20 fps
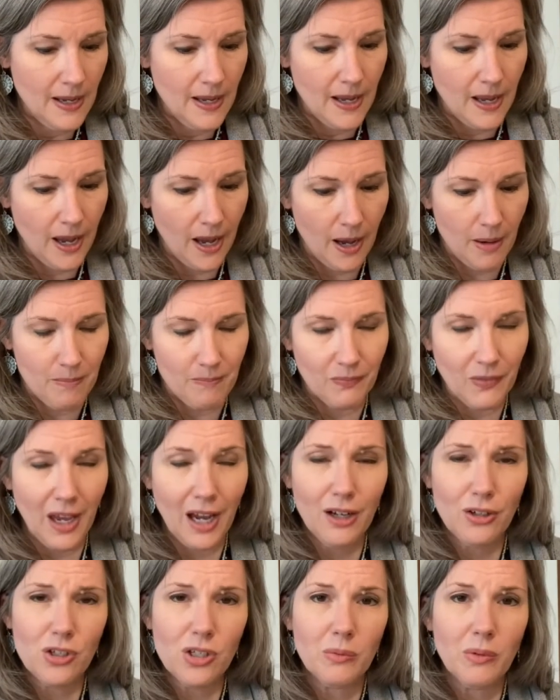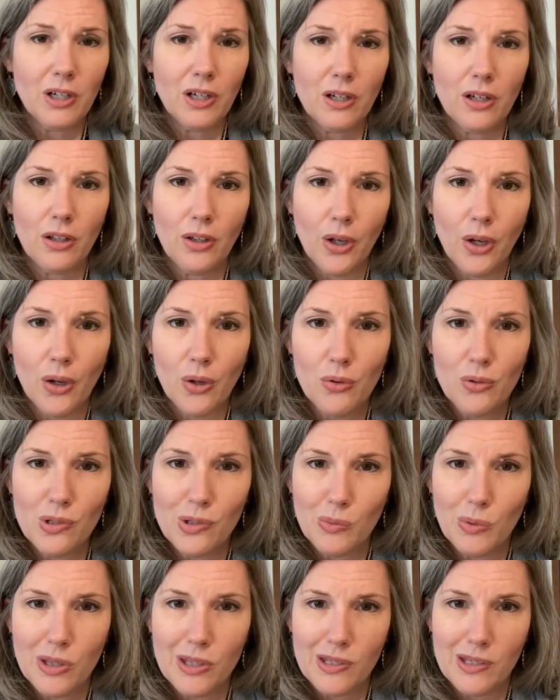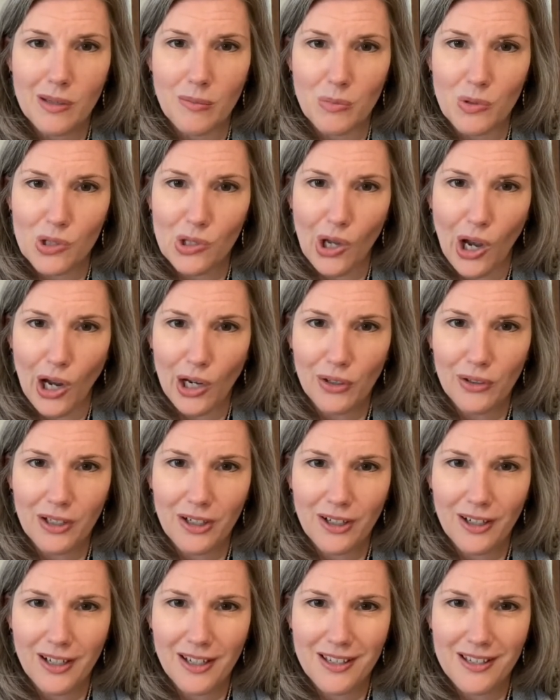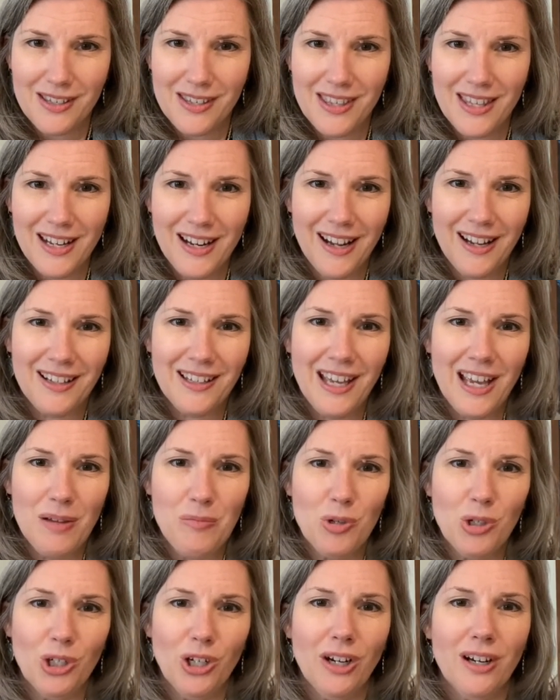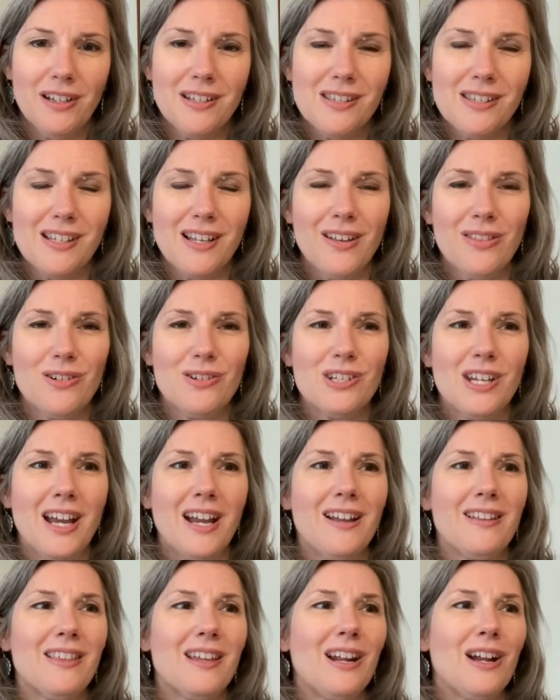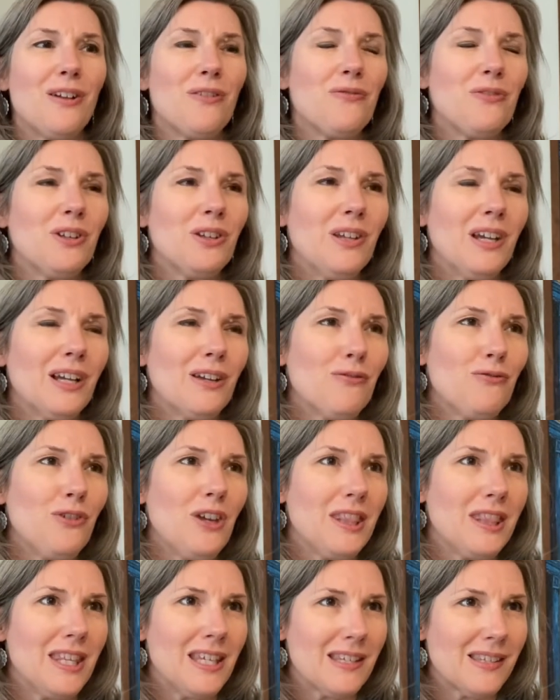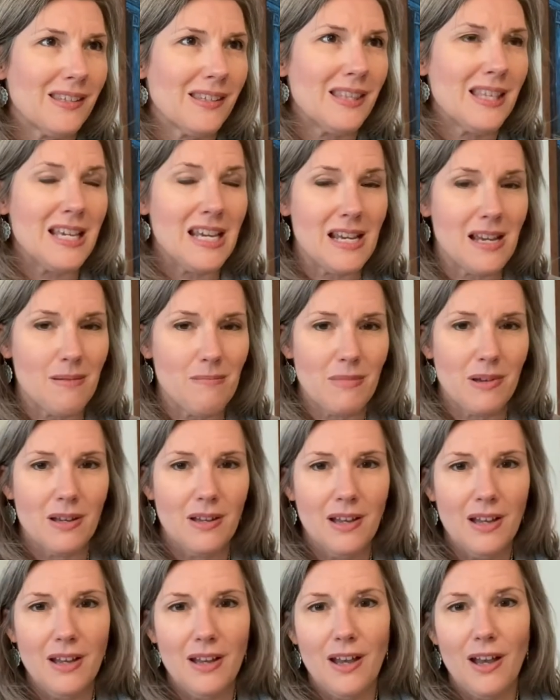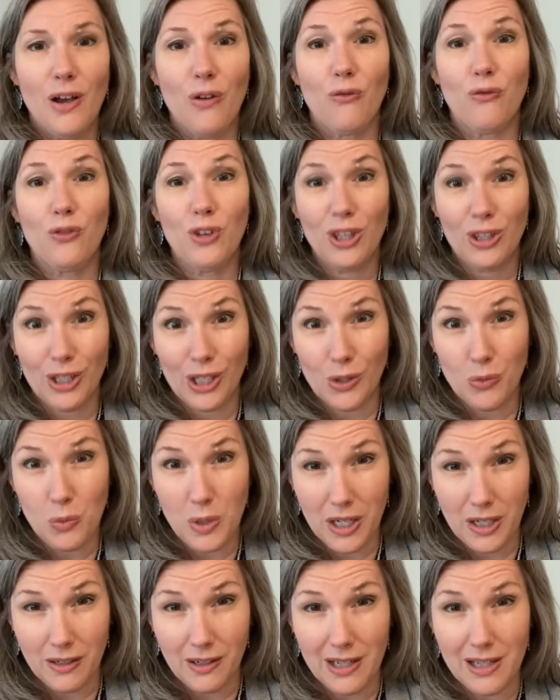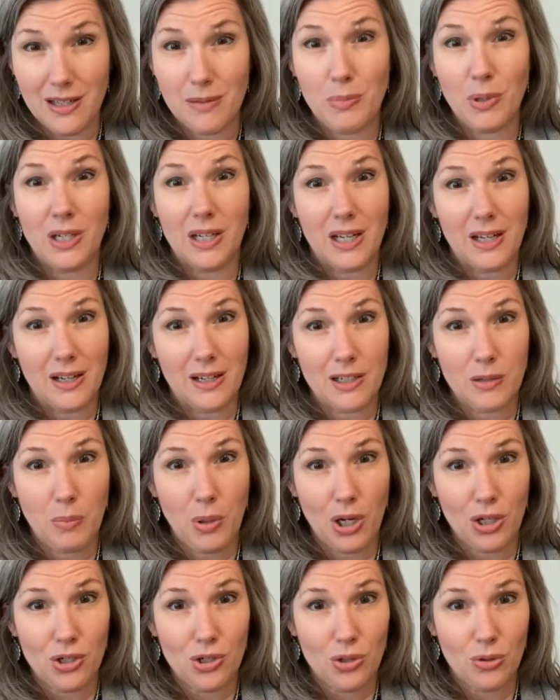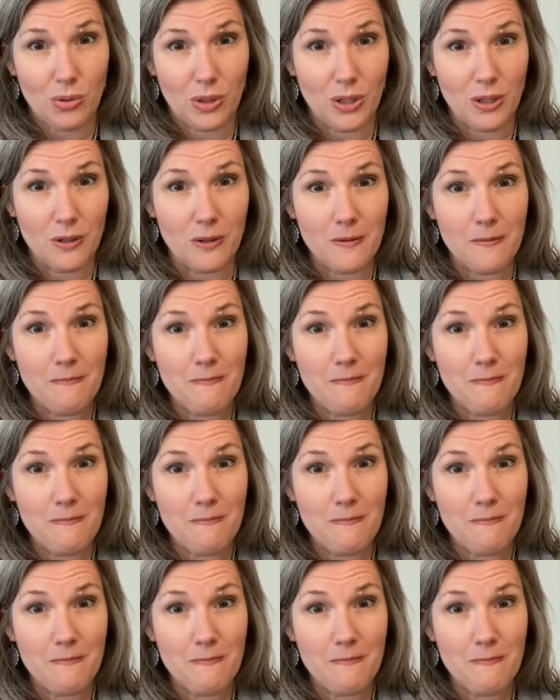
I actually want to close with some song lyrics that I came across the other day that I feel like fit this theme of feeling weary but needing to push through,